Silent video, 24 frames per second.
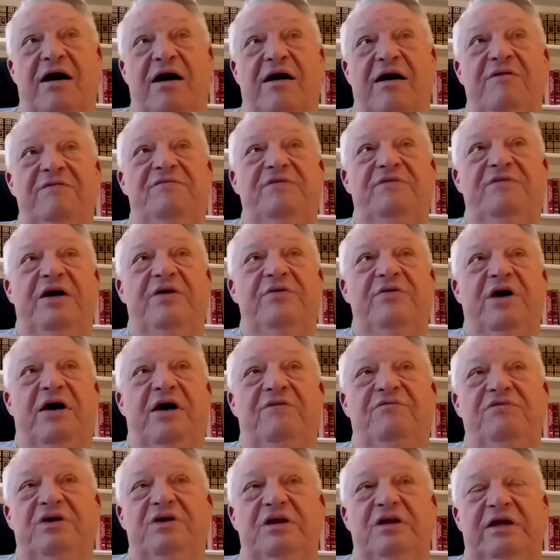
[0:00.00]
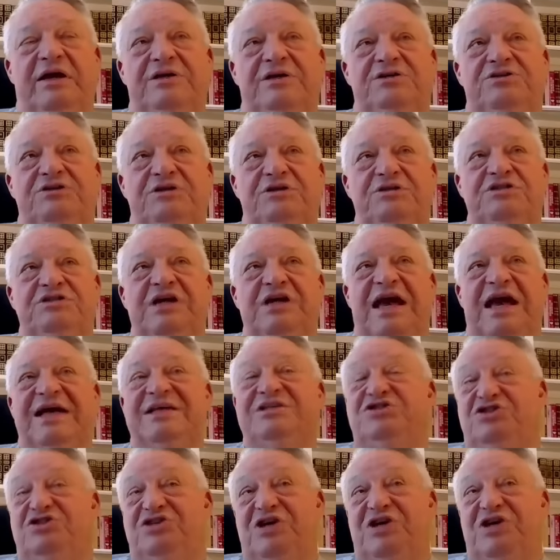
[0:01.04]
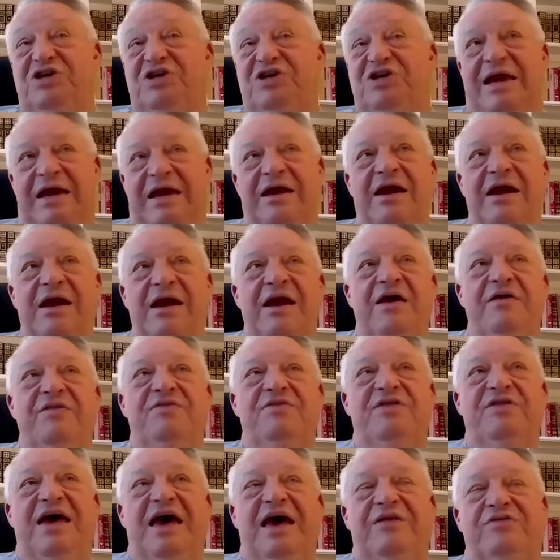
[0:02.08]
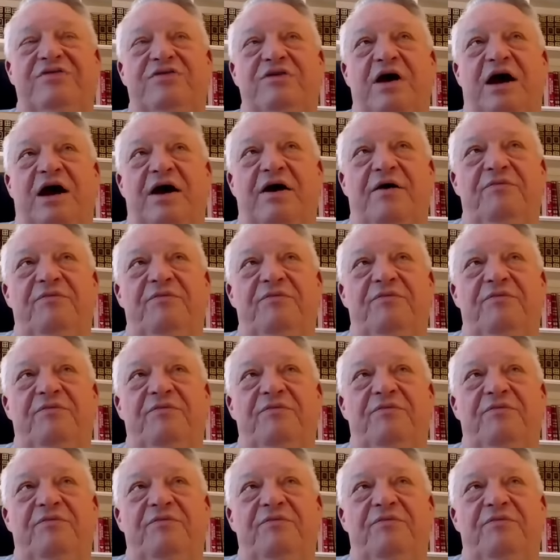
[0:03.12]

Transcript: of Galatians and saying that